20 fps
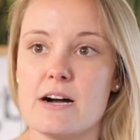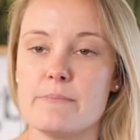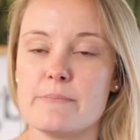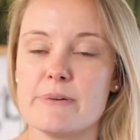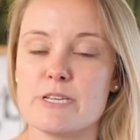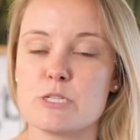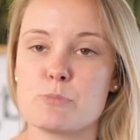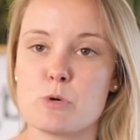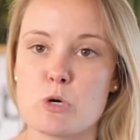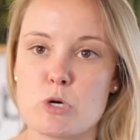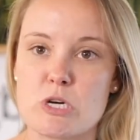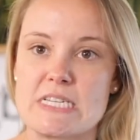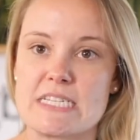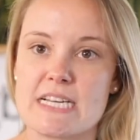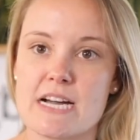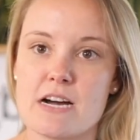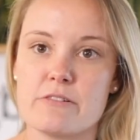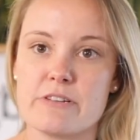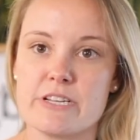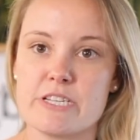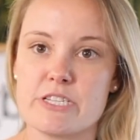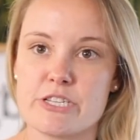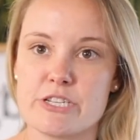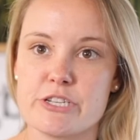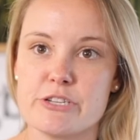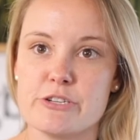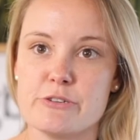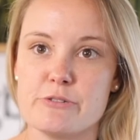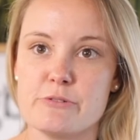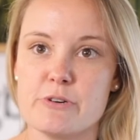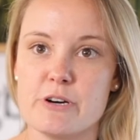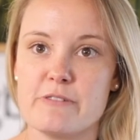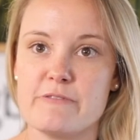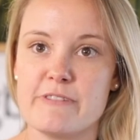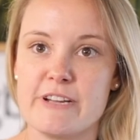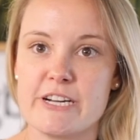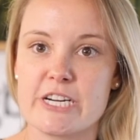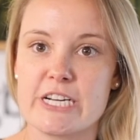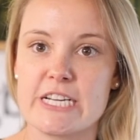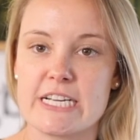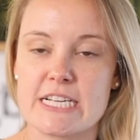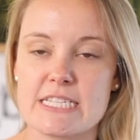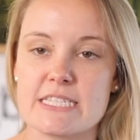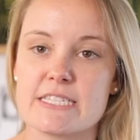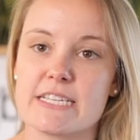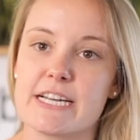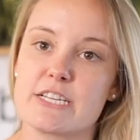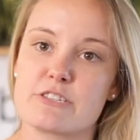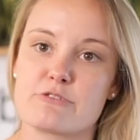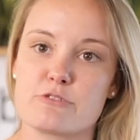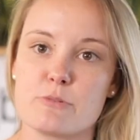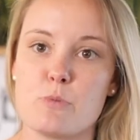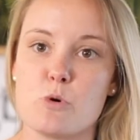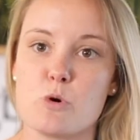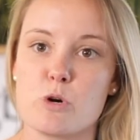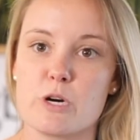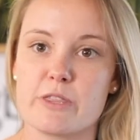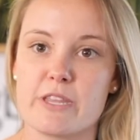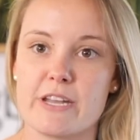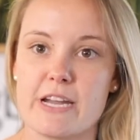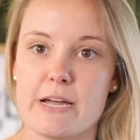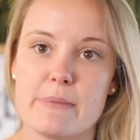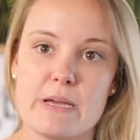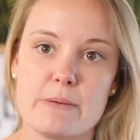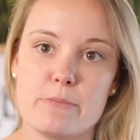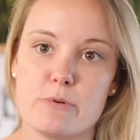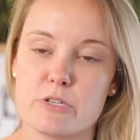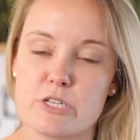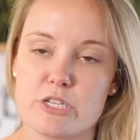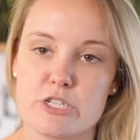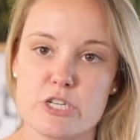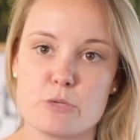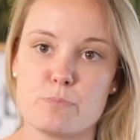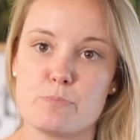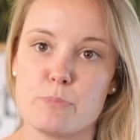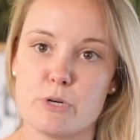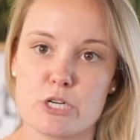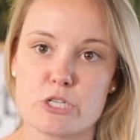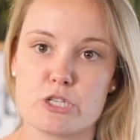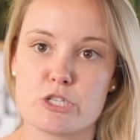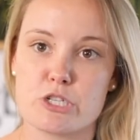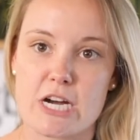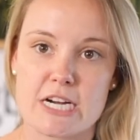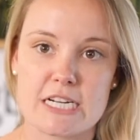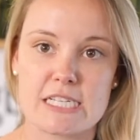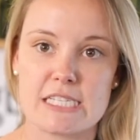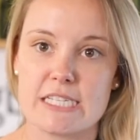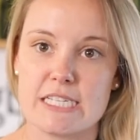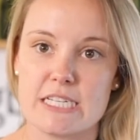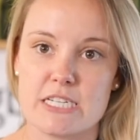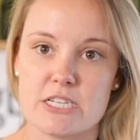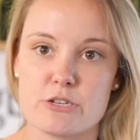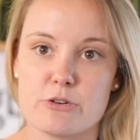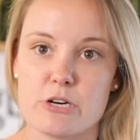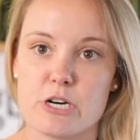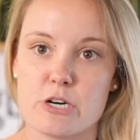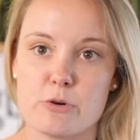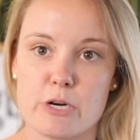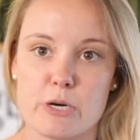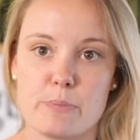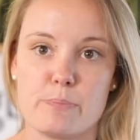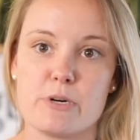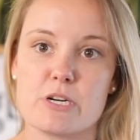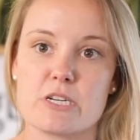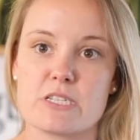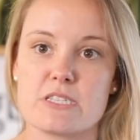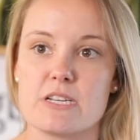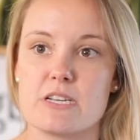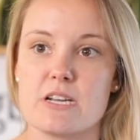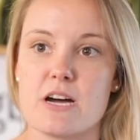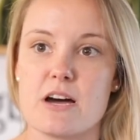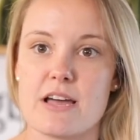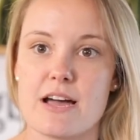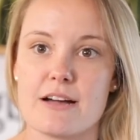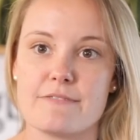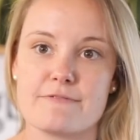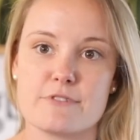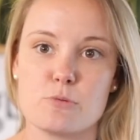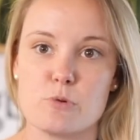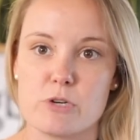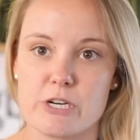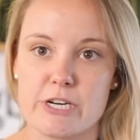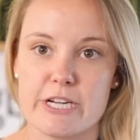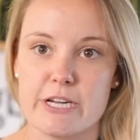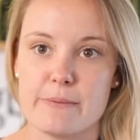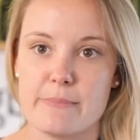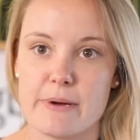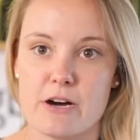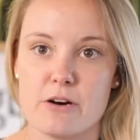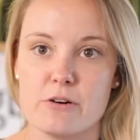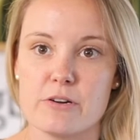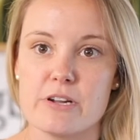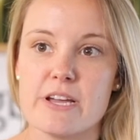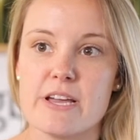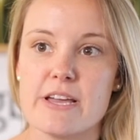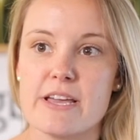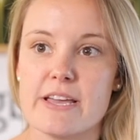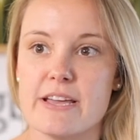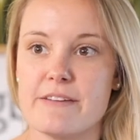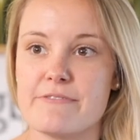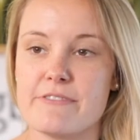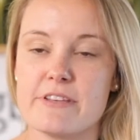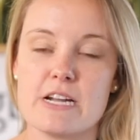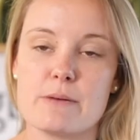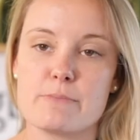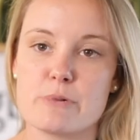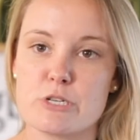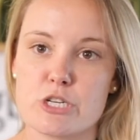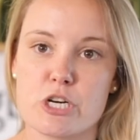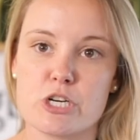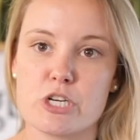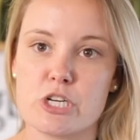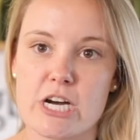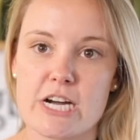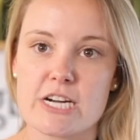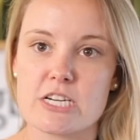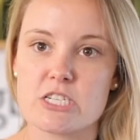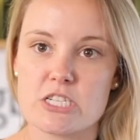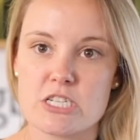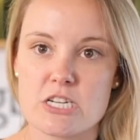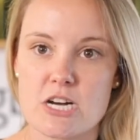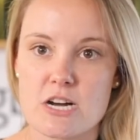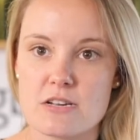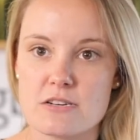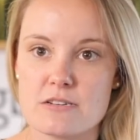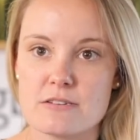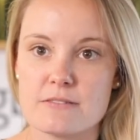is broken down into a very concise report that I'm able to just book directly into our QuickBooks and not have to worry about if the numbers are correct or not.